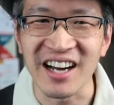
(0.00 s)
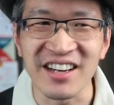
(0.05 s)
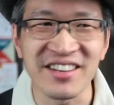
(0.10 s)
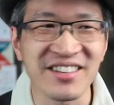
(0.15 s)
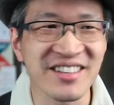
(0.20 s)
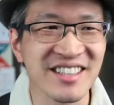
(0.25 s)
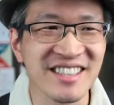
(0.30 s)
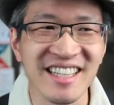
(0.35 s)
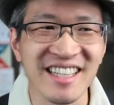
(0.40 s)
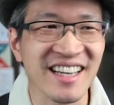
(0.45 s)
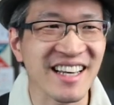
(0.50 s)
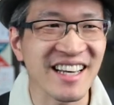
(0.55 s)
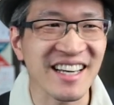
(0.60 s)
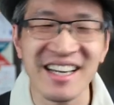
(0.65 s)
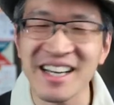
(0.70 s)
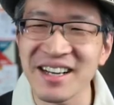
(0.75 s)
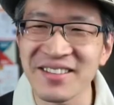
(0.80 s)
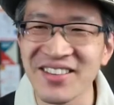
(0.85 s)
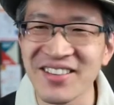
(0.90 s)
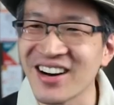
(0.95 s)
and you could say like
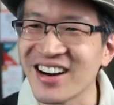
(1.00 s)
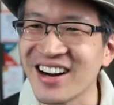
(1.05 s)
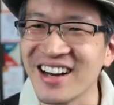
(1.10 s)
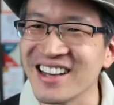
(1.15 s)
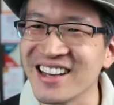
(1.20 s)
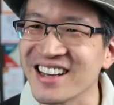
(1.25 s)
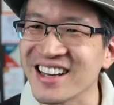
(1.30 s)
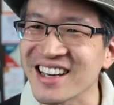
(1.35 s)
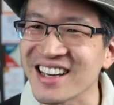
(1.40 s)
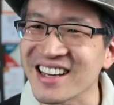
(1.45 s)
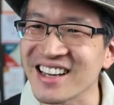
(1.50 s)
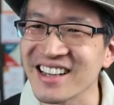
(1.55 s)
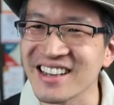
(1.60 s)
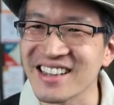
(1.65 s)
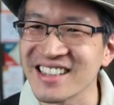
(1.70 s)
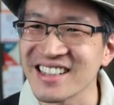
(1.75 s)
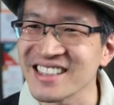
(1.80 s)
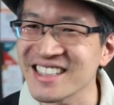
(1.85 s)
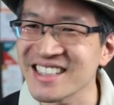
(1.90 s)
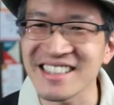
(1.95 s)
come on like
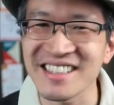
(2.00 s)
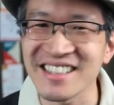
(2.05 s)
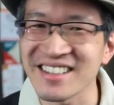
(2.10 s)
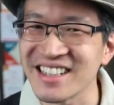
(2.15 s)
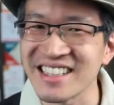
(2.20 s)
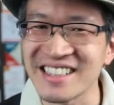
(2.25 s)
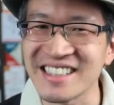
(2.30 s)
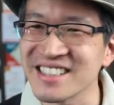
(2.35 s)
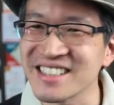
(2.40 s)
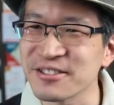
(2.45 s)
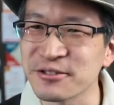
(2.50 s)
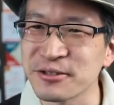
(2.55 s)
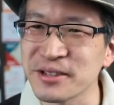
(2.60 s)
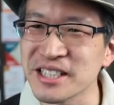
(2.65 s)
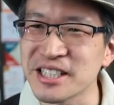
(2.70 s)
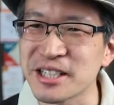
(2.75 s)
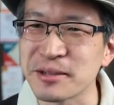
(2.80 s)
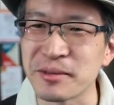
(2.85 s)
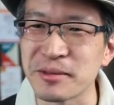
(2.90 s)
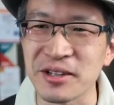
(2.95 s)
this doesn't this isn't
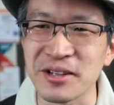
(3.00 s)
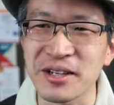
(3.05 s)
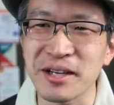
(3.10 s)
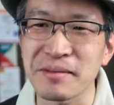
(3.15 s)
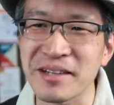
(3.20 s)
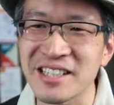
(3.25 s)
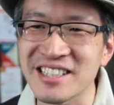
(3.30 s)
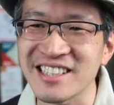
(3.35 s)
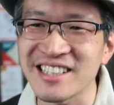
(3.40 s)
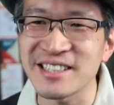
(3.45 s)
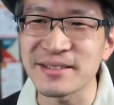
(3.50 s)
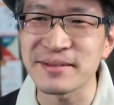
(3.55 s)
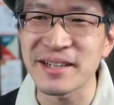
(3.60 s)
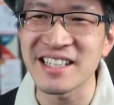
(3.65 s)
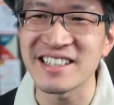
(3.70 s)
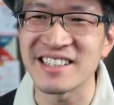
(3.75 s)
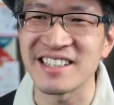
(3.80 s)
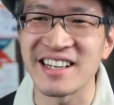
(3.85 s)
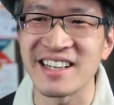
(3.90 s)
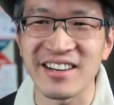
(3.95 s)
reasonable look at my
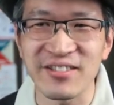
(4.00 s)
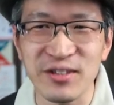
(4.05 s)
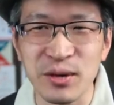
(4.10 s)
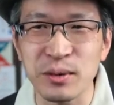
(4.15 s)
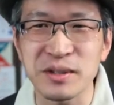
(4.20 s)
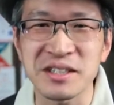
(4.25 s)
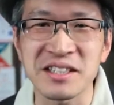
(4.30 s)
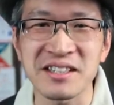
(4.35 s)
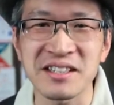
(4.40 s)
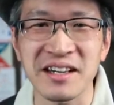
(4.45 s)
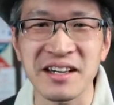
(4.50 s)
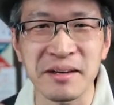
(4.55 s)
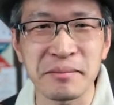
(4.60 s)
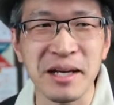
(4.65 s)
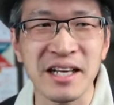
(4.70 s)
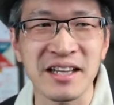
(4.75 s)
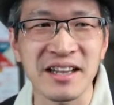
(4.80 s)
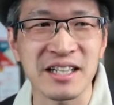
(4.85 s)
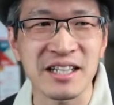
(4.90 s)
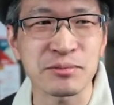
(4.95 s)
situation of course it's going to
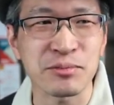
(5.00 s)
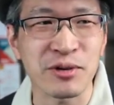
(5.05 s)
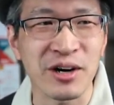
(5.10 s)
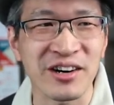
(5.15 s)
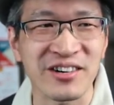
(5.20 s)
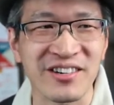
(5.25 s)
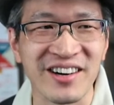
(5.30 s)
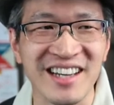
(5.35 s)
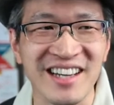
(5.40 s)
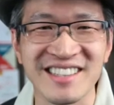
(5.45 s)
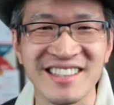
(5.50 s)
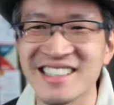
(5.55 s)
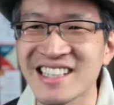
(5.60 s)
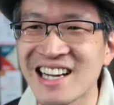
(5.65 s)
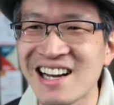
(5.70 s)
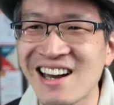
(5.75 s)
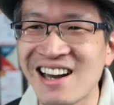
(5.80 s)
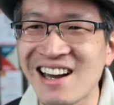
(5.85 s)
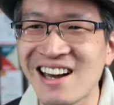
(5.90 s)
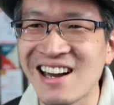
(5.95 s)
make less progress
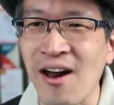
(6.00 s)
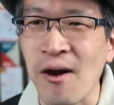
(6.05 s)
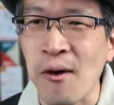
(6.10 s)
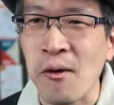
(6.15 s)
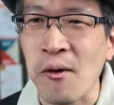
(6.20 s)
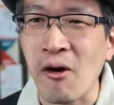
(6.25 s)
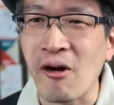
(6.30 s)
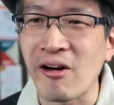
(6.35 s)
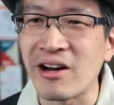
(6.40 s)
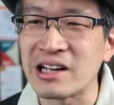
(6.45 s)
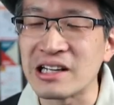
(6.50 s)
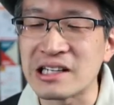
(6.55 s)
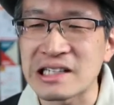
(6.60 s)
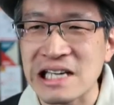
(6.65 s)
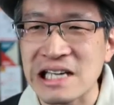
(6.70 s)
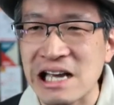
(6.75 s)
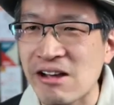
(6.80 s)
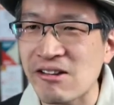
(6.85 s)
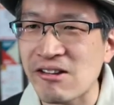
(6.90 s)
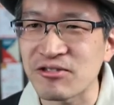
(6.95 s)
and you
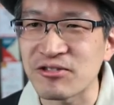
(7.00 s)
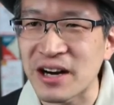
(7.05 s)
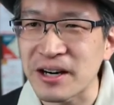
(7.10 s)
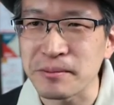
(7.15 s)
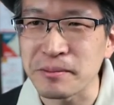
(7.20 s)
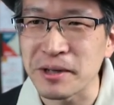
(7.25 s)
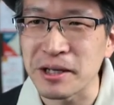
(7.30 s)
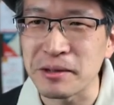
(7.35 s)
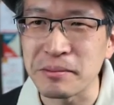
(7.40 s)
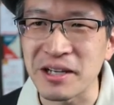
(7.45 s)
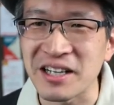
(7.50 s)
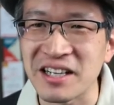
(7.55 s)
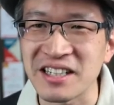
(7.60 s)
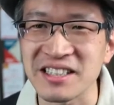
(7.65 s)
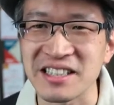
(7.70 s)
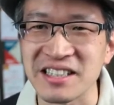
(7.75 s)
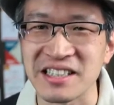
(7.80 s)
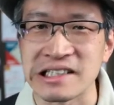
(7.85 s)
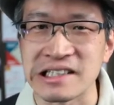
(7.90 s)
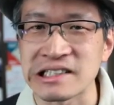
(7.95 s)
can't fire me because
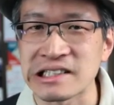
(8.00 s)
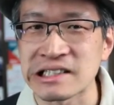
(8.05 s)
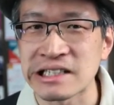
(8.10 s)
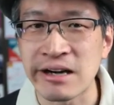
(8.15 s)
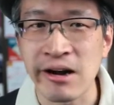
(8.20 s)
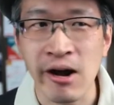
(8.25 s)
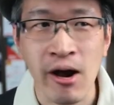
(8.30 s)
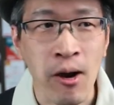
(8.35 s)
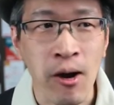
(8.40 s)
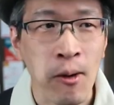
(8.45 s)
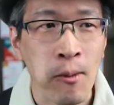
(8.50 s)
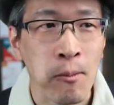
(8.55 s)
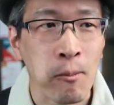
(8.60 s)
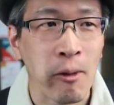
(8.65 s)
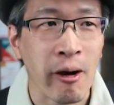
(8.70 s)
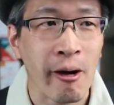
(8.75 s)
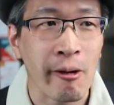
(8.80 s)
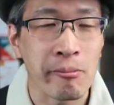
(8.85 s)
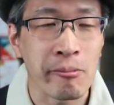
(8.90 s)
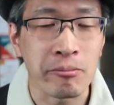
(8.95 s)
of this
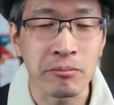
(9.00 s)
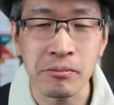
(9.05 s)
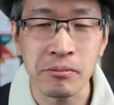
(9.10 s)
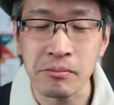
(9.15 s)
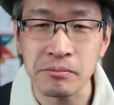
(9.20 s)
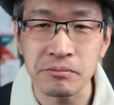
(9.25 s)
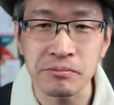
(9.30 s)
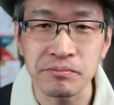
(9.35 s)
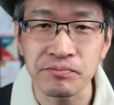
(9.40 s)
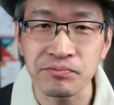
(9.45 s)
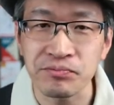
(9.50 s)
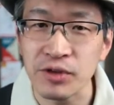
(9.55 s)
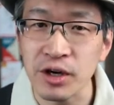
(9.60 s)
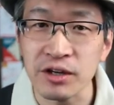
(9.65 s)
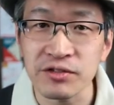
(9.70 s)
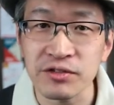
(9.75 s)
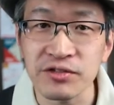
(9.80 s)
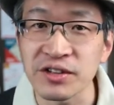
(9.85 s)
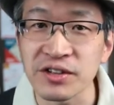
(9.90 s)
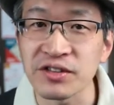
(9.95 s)
but
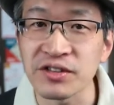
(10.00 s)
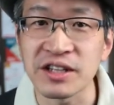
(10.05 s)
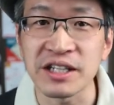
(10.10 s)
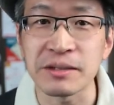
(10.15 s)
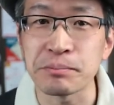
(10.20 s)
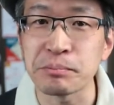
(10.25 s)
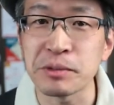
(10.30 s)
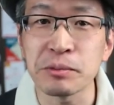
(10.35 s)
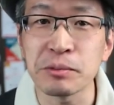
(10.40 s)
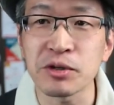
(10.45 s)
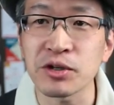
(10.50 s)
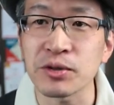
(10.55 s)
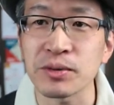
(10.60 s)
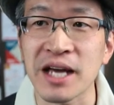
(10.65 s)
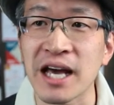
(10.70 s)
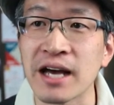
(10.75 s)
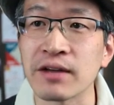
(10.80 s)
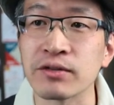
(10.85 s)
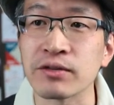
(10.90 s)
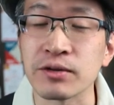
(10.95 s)
often they, people don't
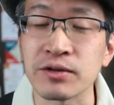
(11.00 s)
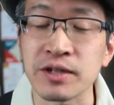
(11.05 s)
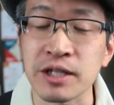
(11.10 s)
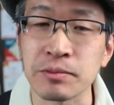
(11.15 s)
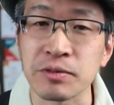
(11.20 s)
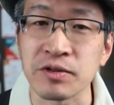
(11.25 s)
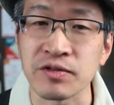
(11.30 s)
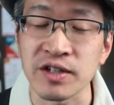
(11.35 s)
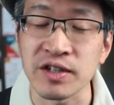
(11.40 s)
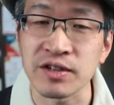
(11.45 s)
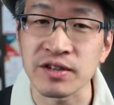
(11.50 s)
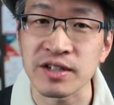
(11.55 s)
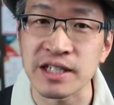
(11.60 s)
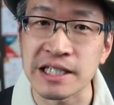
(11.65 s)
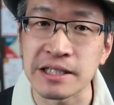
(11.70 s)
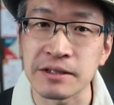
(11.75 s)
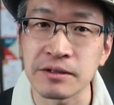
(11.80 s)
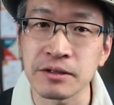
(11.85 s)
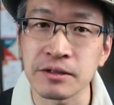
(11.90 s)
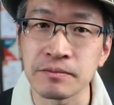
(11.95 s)
have those types of
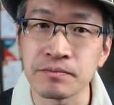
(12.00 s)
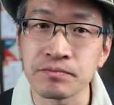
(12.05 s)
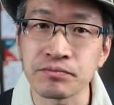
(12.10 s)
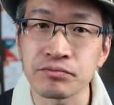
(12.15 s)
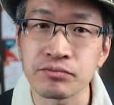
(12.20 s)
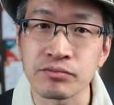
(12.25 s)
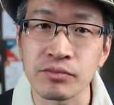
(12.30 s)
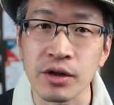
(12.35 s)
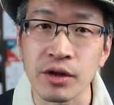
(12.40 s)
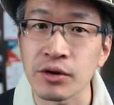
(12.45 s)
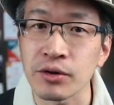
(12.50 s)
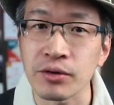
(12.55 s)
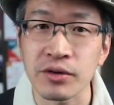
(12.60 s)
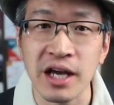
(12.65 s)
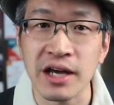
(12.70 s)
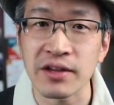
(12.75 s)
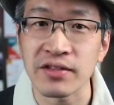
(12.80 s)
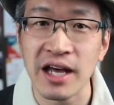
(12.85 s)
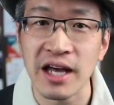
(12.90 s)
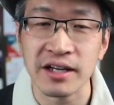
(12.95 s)
insights they don't
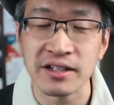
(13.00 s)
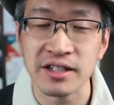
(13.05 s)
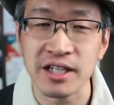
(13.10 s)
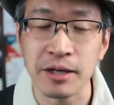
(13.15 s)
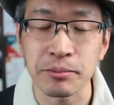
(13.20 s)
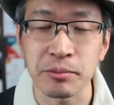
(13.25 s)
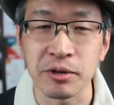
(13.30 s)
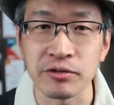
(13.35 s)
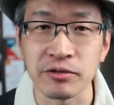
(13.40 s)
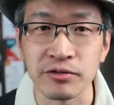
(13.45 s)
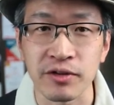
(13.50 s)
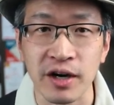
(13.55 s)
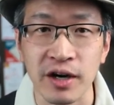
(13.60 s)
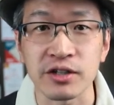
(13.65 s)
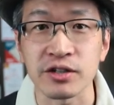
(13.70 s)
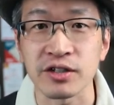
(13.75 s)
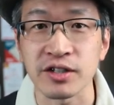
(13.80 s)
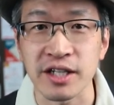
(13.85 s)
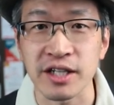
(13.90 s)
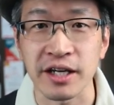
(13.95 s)
get that type of
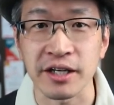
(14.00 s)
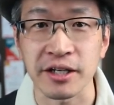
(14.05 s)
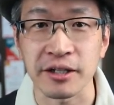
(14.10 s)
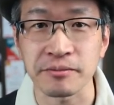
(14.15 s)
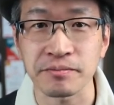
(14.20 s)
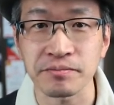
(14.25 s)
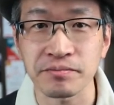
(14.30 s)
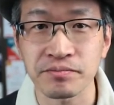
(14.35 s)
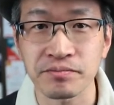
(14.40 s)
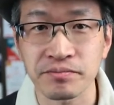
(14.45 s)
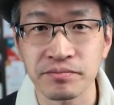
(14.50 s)
understanding